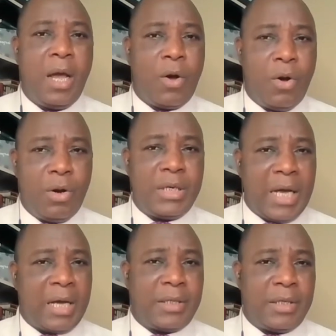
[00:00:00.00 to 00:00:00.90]
Congo
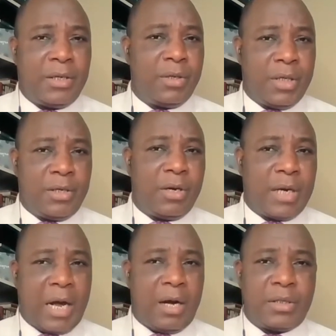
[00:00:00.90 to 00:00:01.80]
DRC, don't ignore
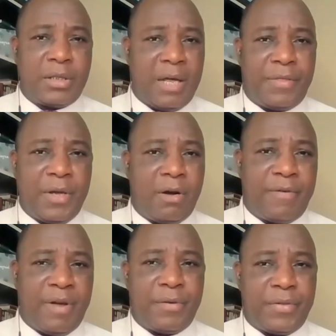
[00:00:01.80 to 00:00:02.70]
that country and think of
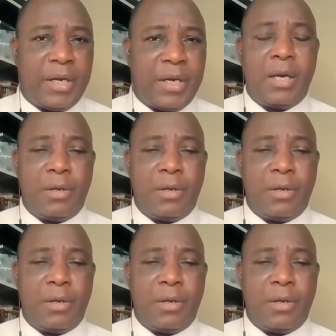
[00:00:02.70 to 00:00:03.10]
everything.